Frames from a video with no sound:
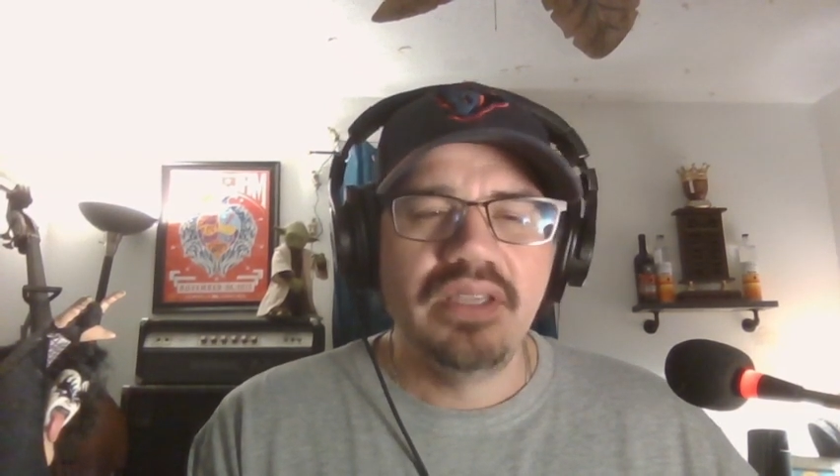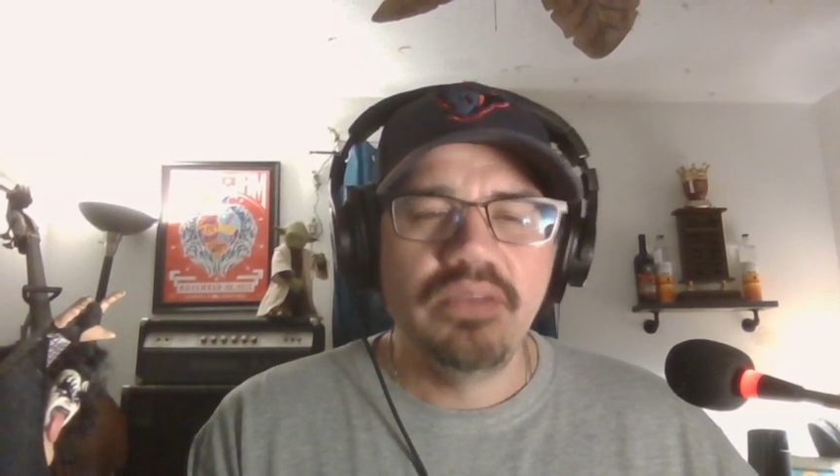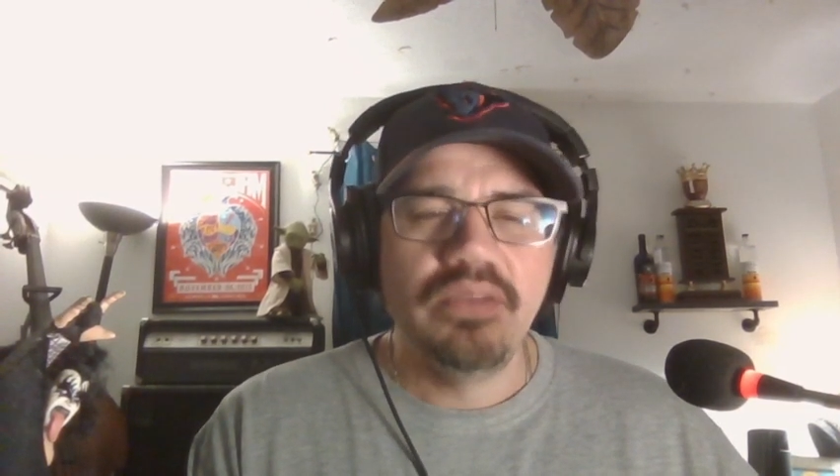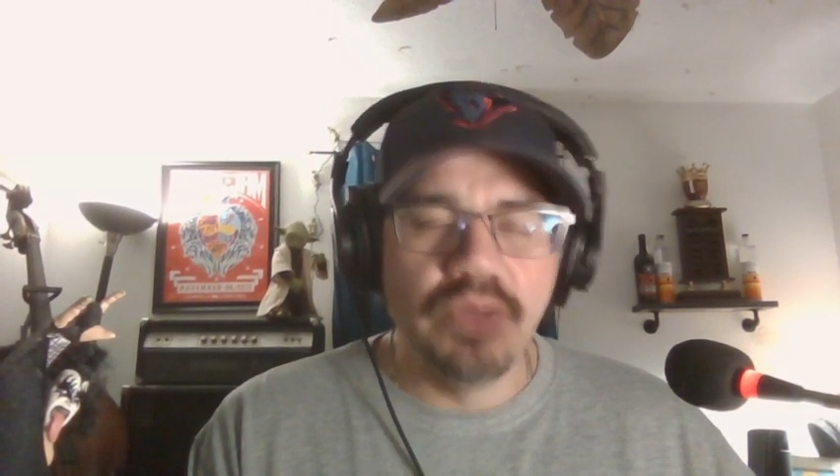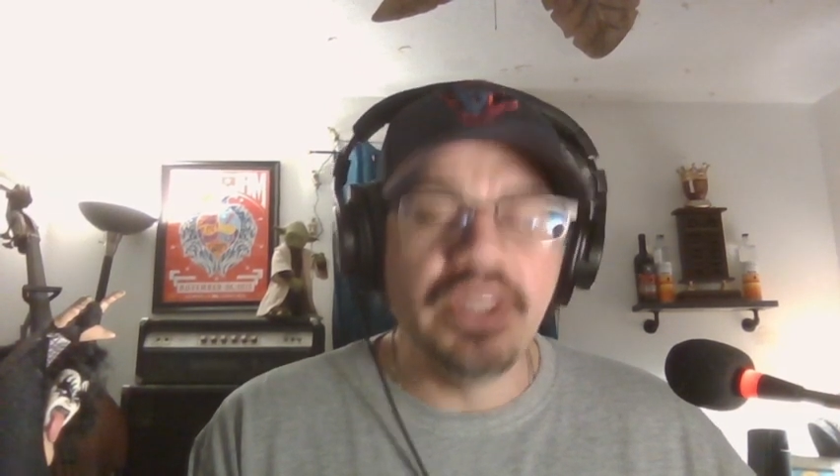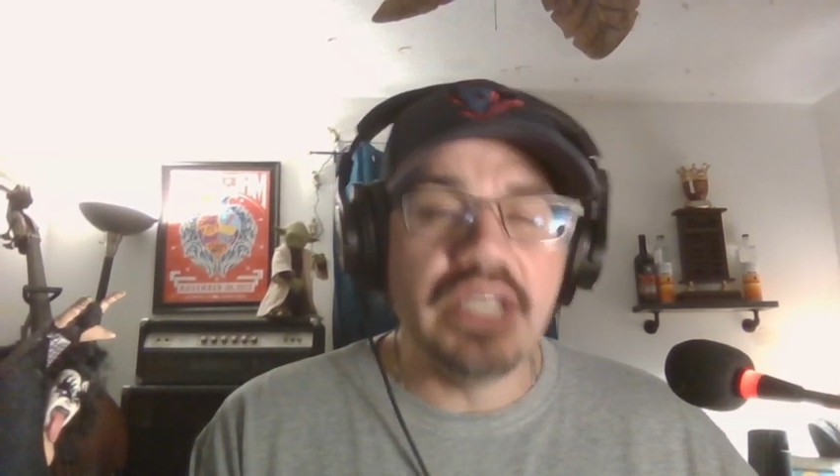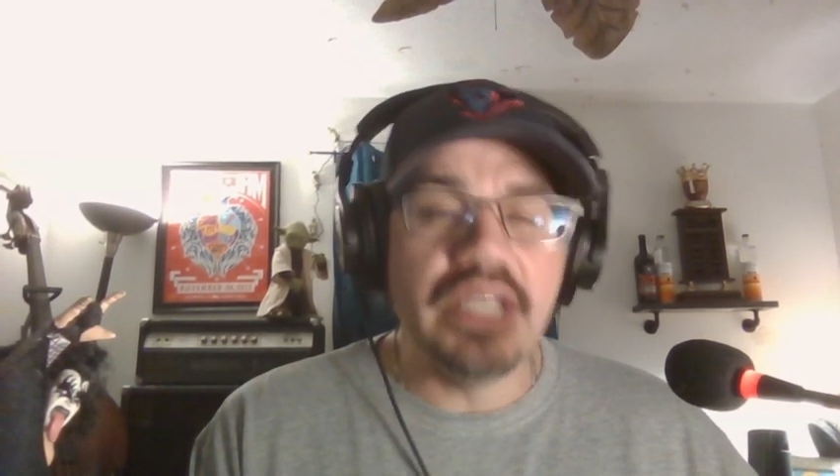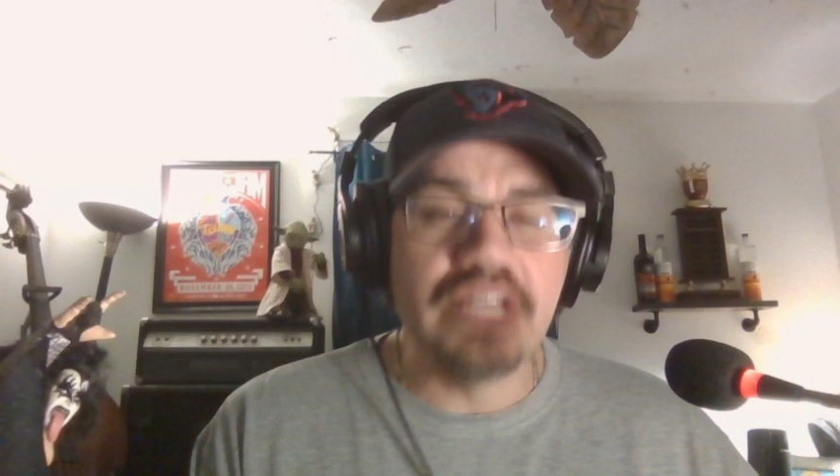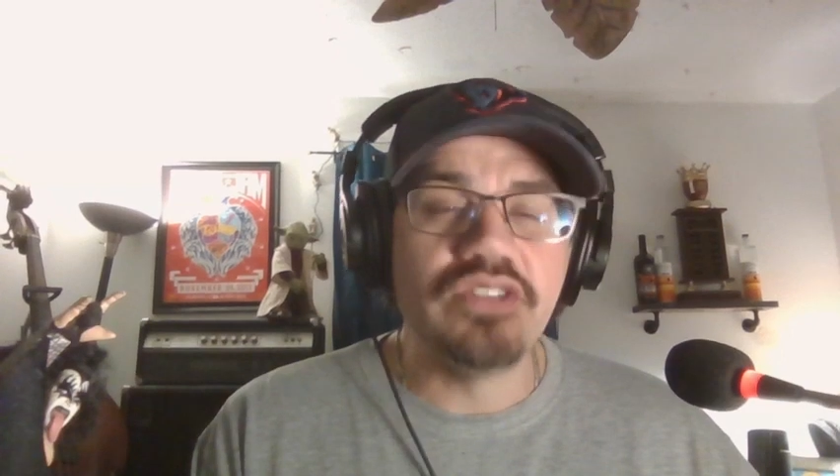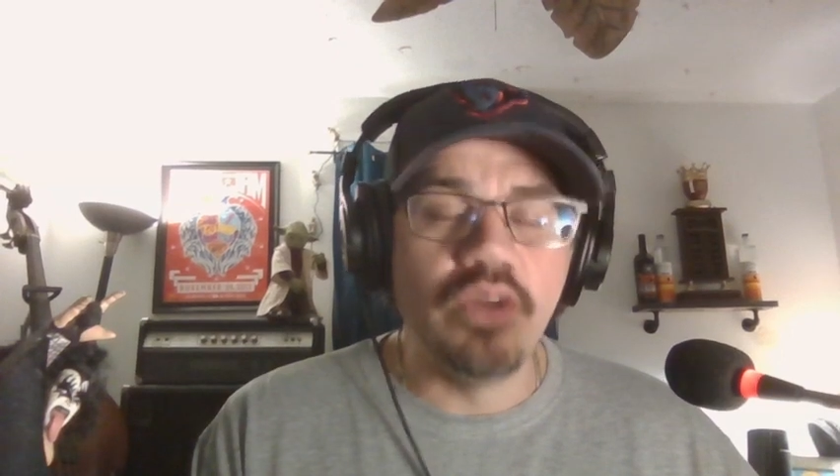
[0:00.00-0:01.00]
really
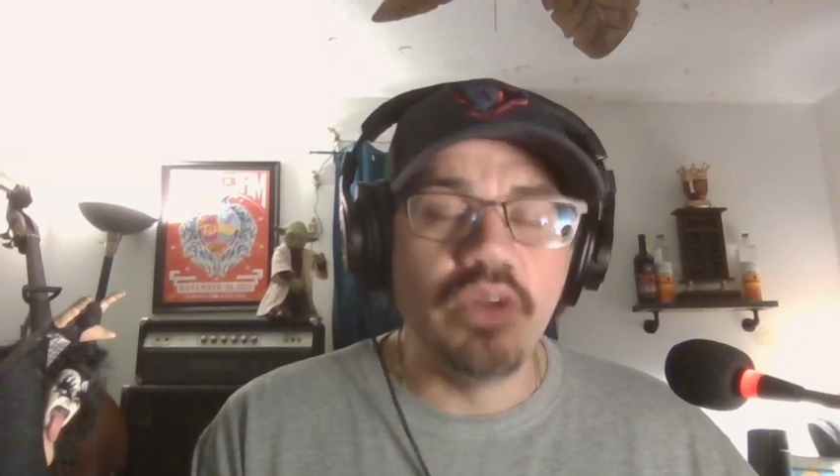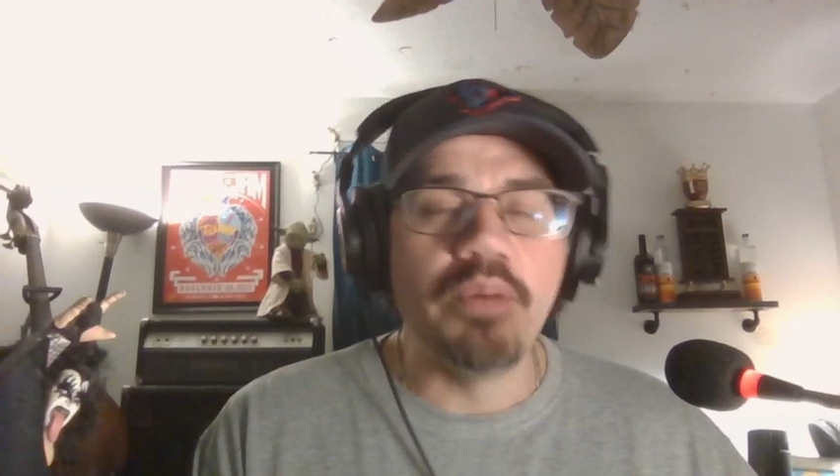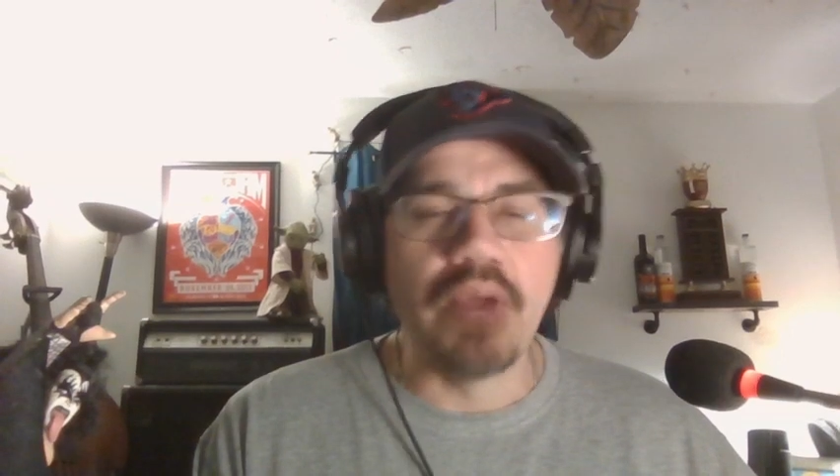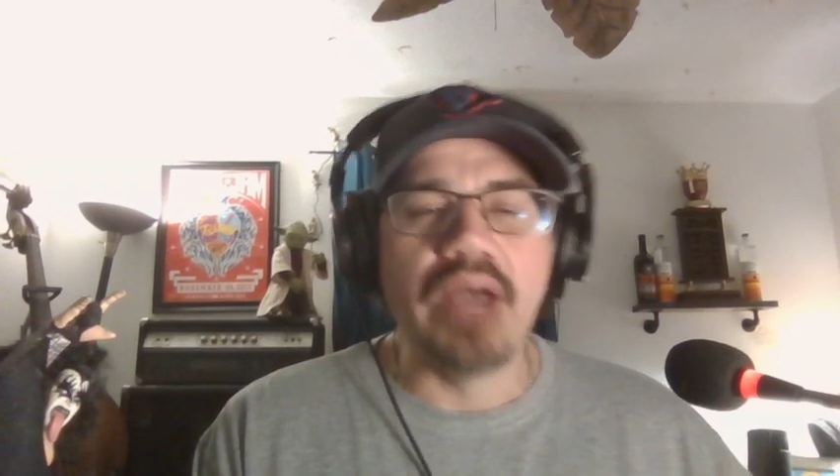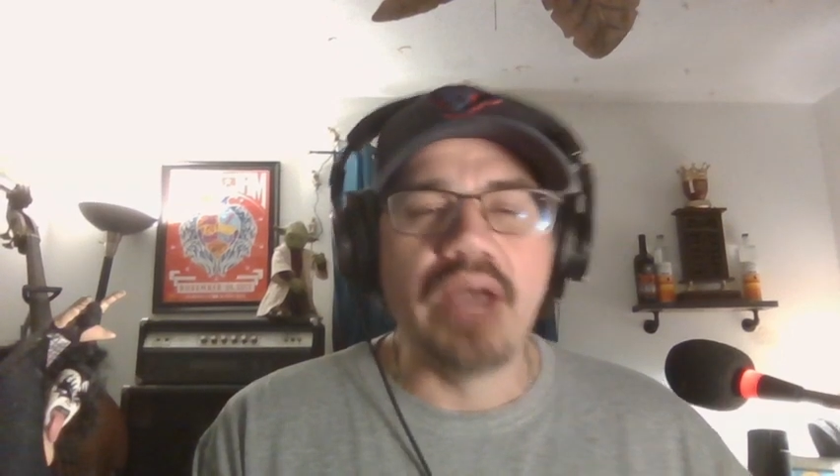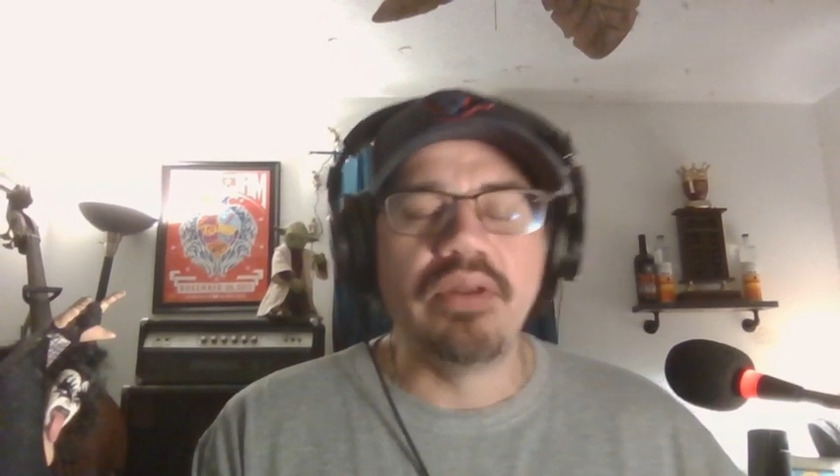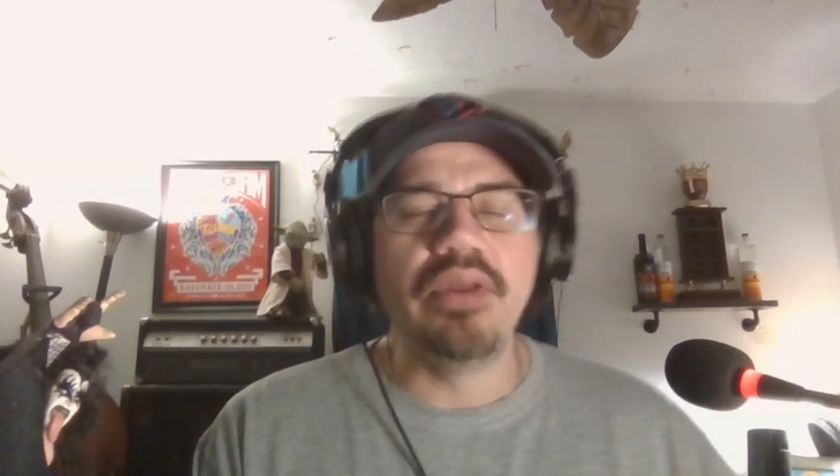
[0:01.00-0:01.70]
is Noah Brown.